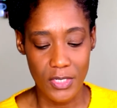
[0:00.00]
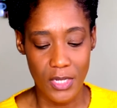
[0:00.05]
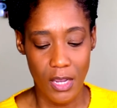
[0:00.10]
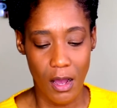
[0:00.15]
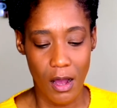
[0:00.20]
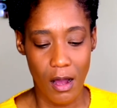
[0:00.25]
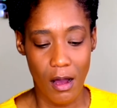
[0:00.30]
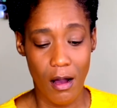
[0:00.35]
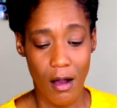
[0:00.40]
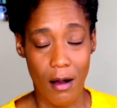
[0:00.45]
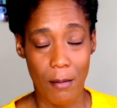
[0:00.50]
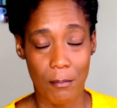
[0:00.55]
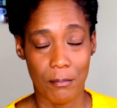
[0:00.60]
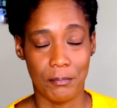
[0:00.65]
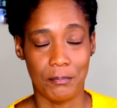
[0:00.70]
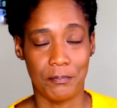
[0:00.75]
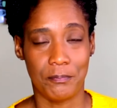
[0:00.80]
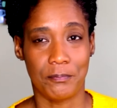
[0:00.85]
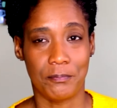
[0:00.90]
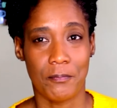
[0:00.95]

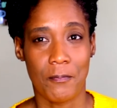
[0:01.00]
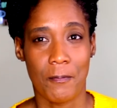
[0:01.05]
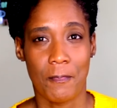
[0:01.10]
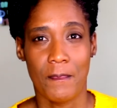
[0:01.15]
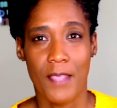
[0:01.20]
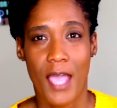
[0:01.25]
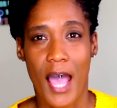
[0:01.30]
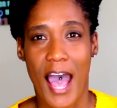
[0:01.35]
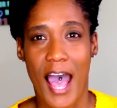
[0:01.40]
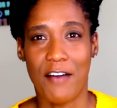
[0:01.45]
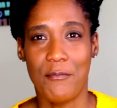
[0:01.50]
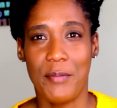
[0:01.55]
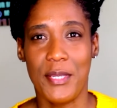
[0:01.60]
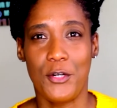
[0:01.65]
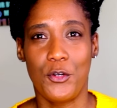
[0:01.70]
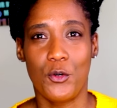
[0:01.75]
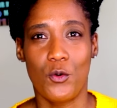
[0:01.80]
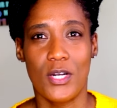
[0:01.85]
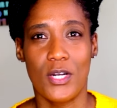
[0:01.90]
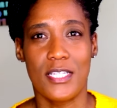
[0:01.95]
I've
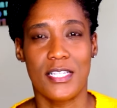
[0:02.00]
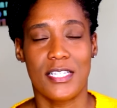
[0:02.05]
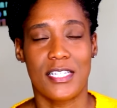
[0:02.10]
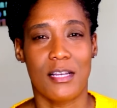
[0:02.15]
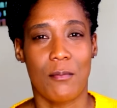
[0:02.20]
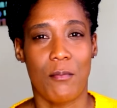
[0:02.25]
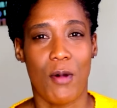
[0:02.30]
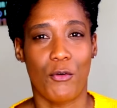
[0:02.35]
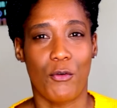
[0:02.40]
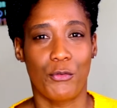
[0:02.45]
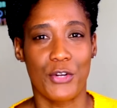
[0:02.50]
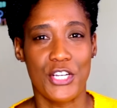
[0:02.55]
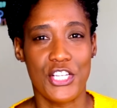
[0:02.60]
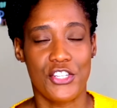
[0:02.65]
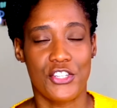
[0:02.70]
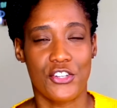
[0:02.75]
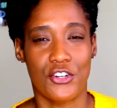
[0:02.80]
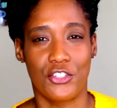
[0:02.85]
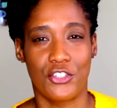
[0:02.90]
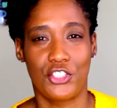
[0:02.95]
been doing some
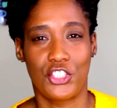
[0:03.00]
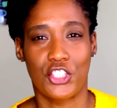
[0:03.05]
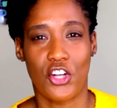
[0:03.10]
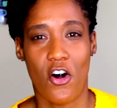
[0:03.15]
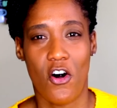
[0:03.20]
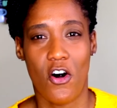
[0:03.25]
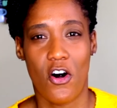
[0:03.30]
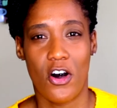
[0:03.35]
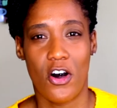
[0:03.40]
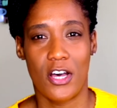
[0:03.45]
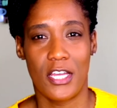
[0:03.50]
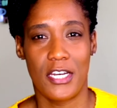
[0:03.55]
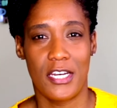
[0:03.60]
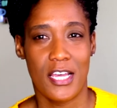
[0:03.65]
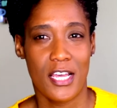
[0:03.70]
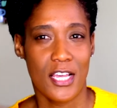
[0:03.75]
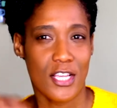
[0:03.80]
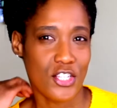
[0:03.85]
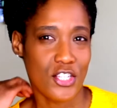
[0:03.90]
research on